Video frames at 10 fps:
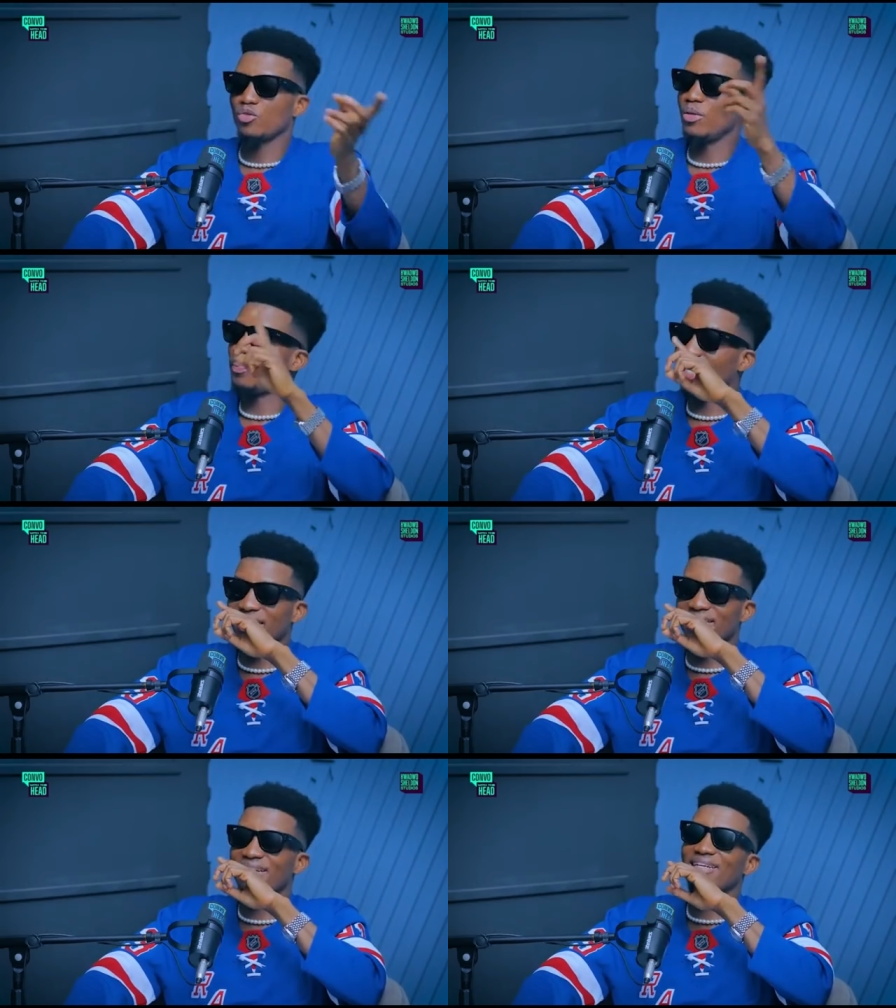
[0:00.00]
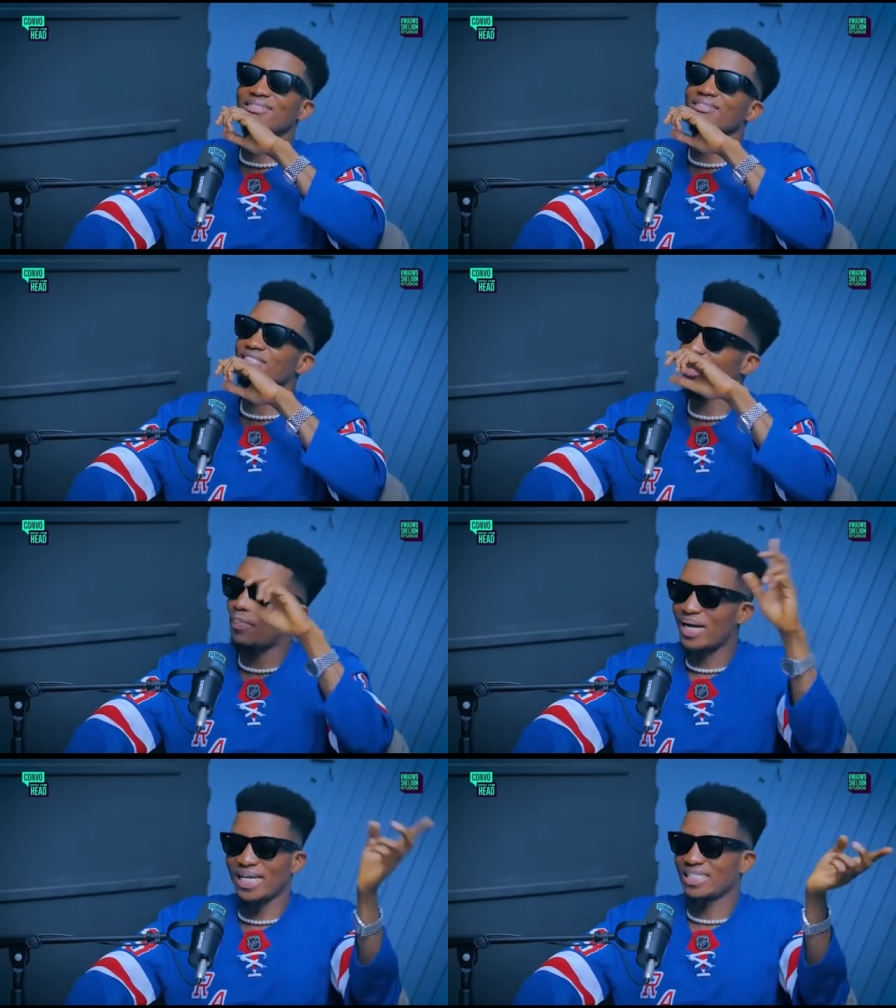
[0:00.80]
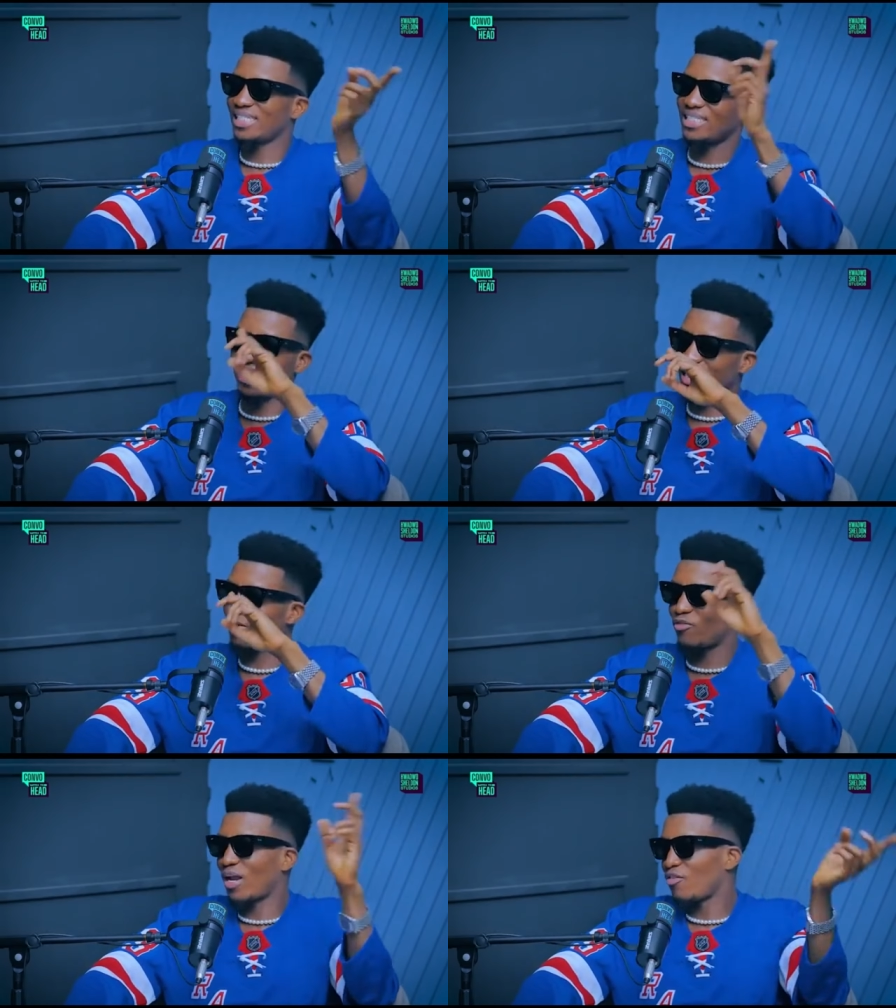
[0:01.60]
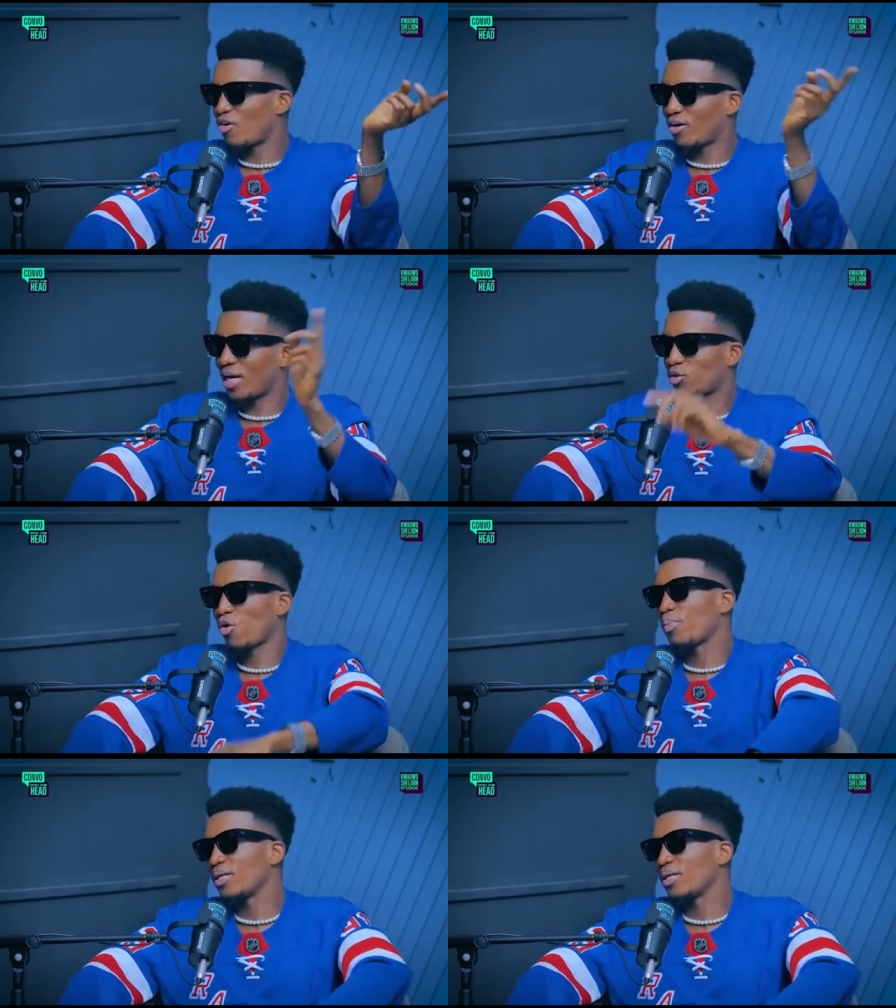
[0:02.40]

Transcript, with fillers: so the plane then chopper and things they they fly for on our top.